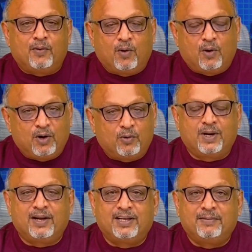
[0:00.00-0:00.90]
all
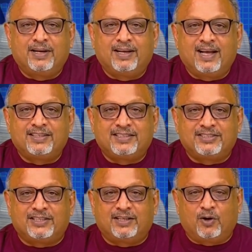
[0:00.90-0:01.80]
while keeping
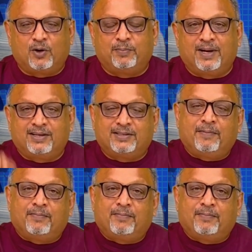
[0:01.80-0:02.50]
Gazans in their homeland.